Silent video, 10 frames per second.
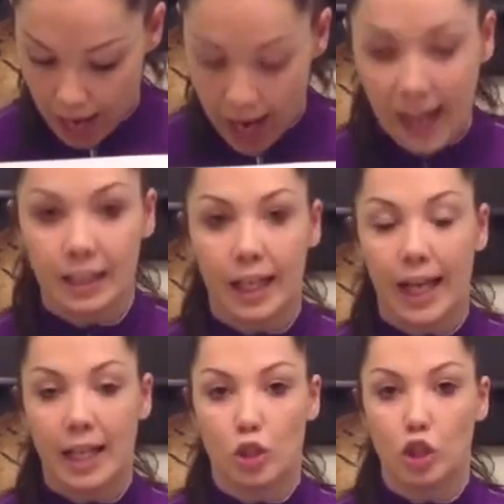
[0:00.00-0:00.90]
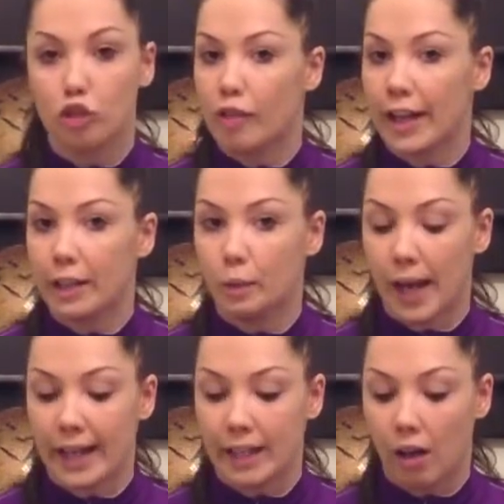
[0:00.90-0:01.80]
and it's a great
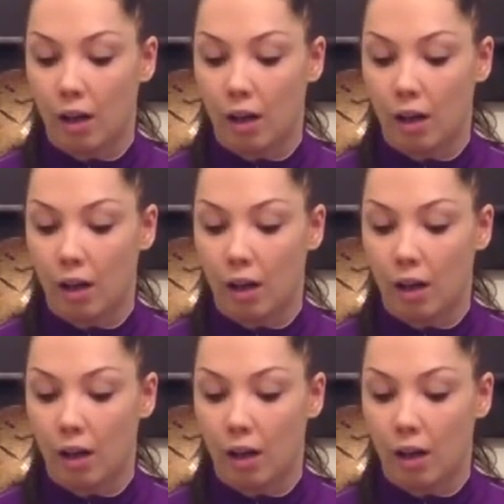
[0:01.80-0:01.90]
way